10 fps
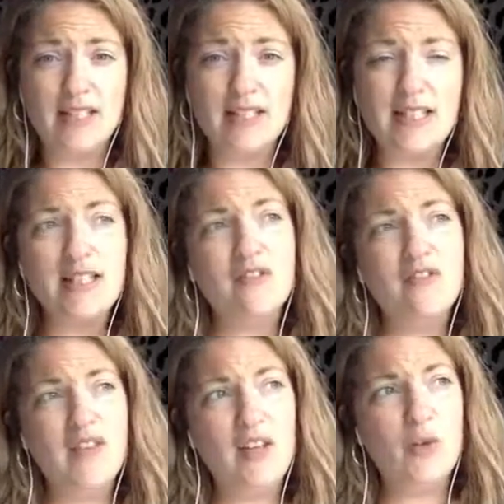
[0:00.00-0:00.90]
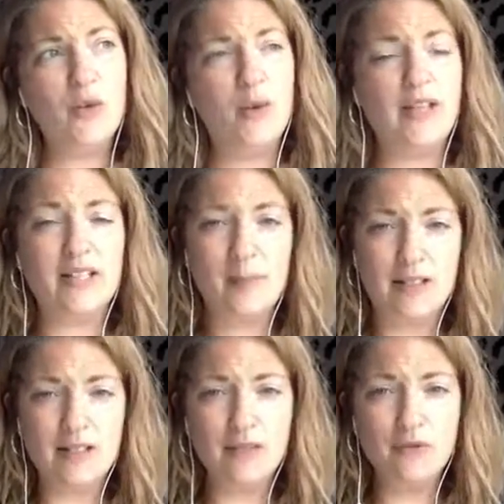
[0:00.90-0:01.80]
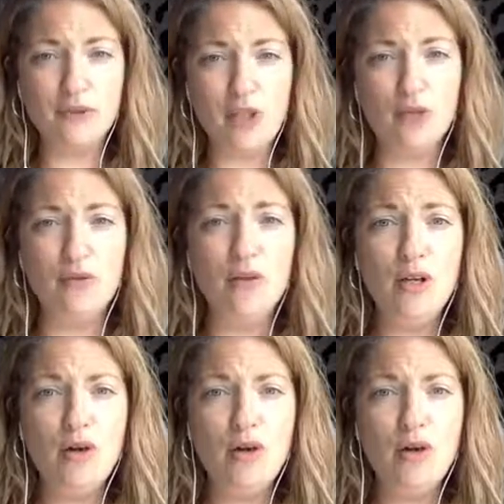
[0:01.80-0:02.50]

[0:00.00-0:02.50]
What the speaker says: does this feel expansive for you?